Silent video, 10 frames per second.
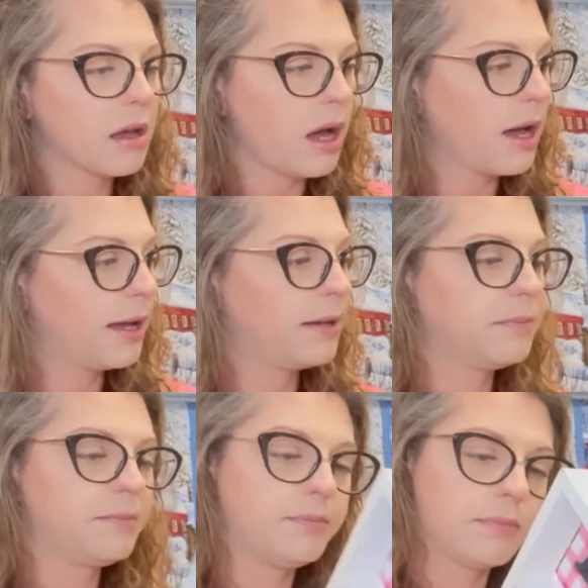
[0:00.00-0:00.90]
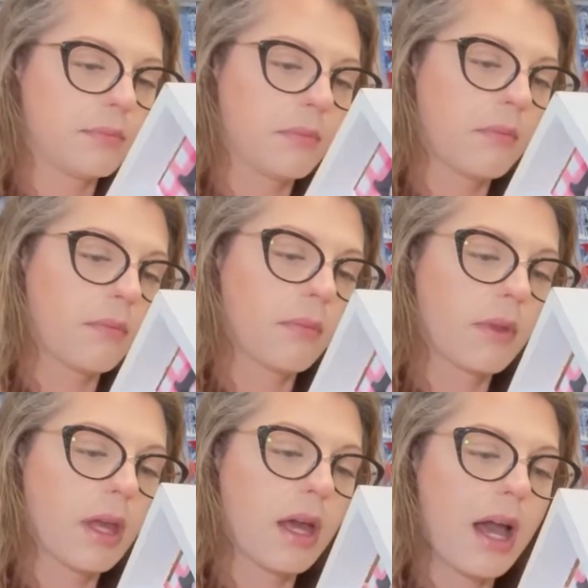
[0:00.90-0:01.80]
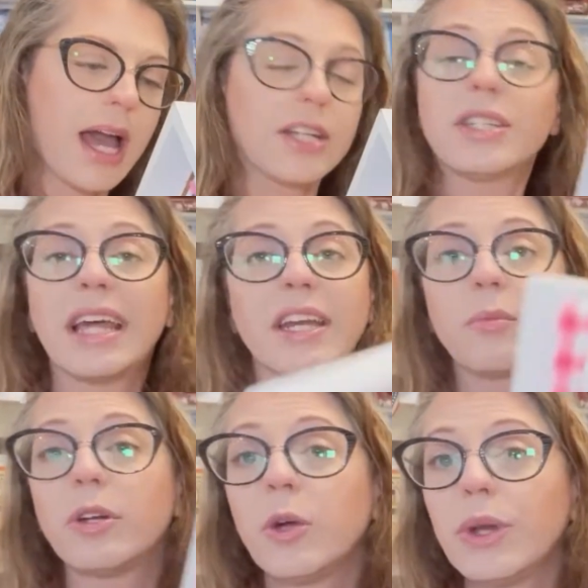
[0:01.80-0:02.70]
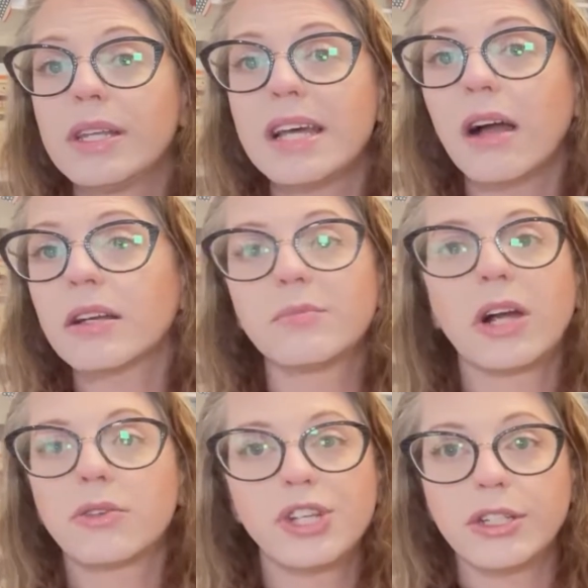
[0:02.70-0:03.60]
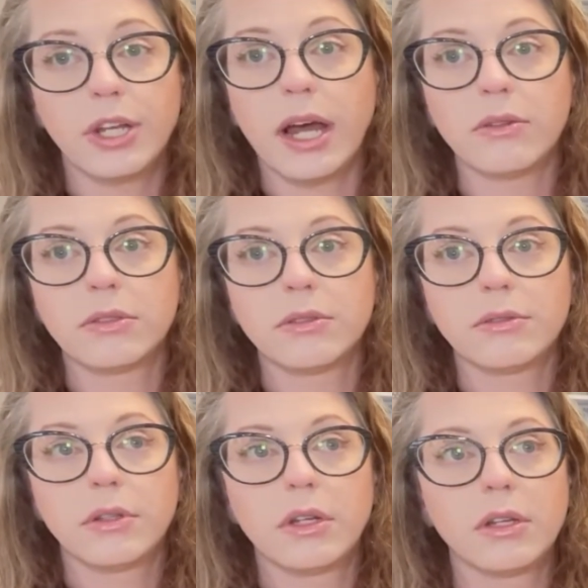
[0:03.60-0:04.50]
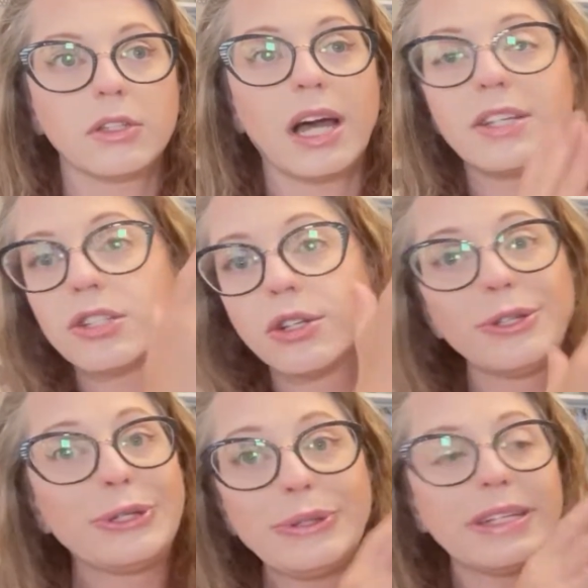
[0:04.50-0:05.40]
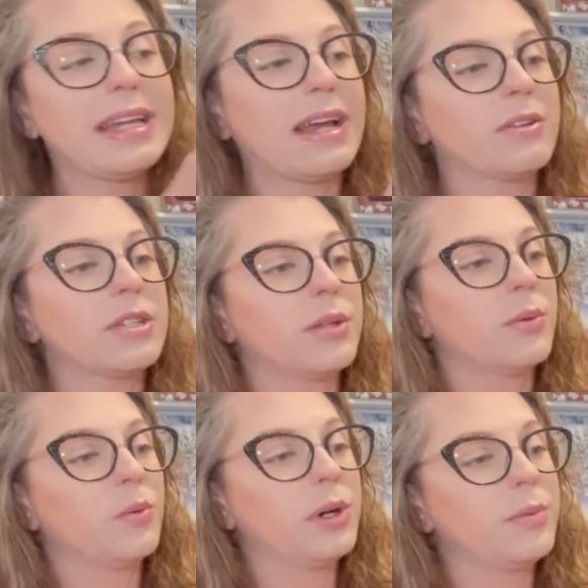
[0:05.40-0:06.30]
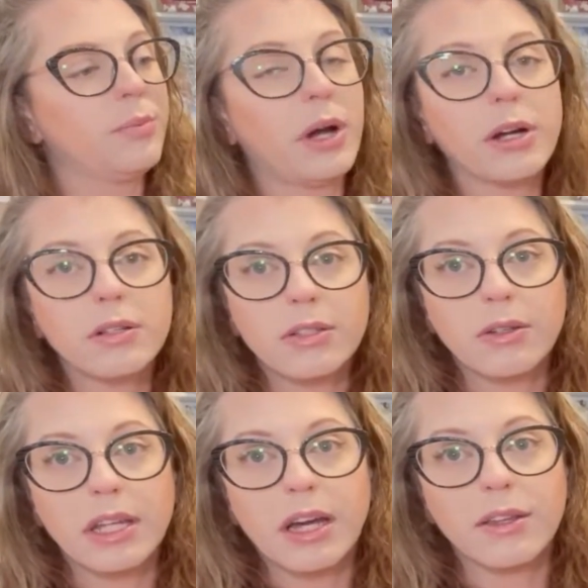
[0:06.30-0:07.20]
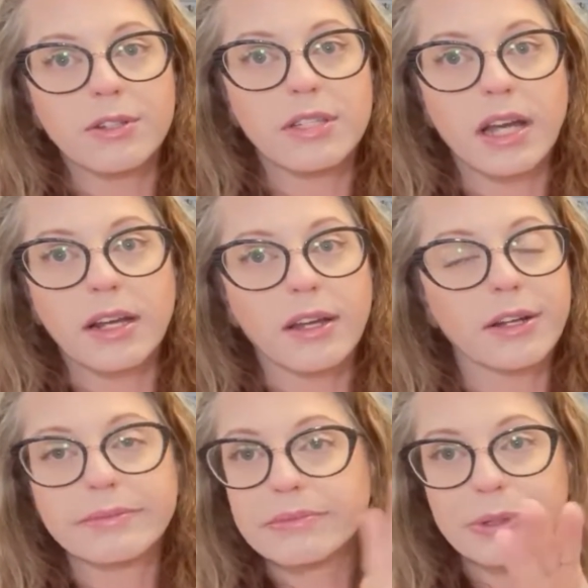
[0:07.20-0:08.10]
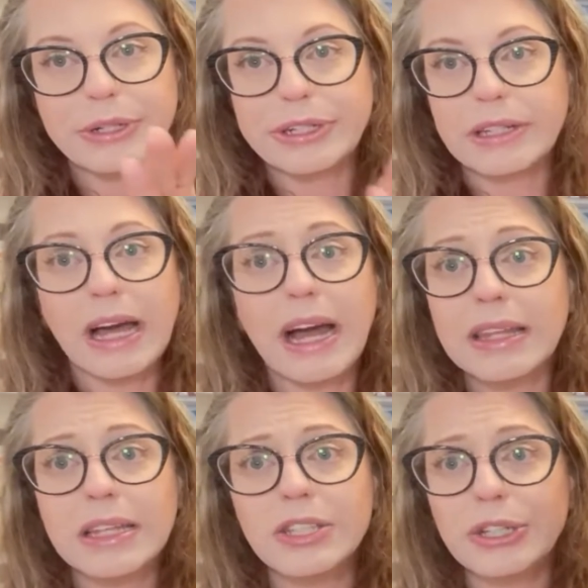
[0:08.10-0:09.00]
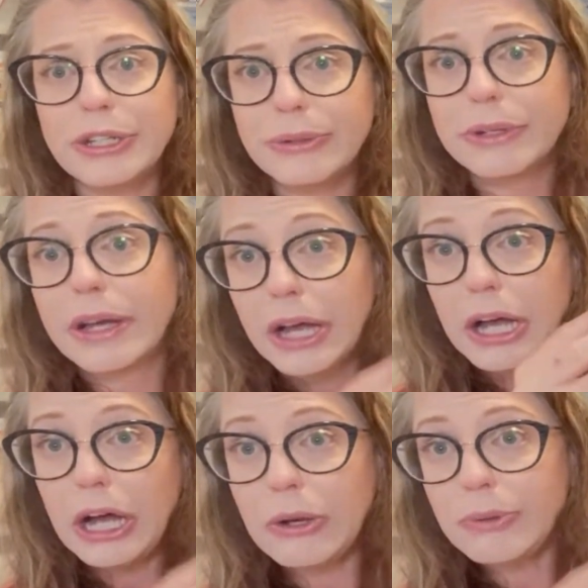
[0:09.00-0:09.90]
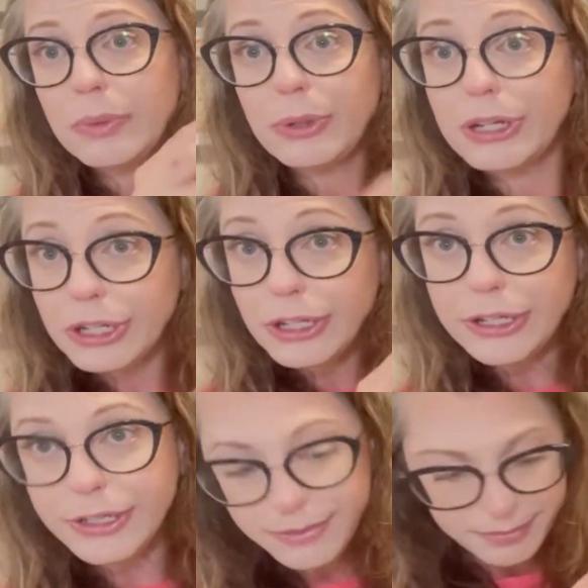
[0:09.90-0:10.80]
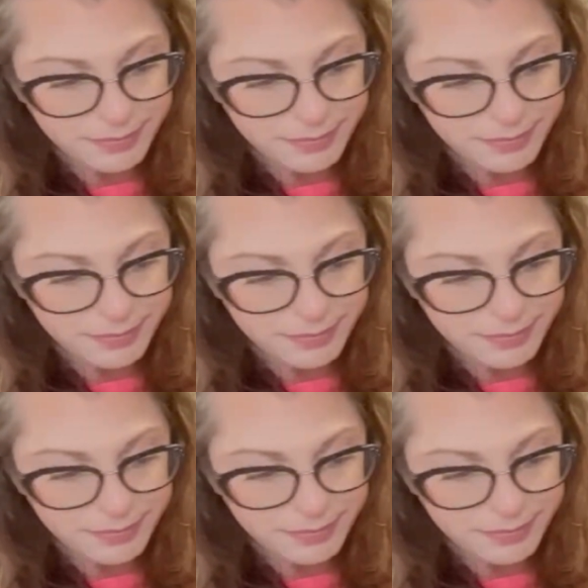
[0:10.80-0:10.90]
I just ended up gluing it down because I'm not going to change it out. So I just glued it down to the wood parts on the other side here. We're good. Allianz glue, holding it pretty good.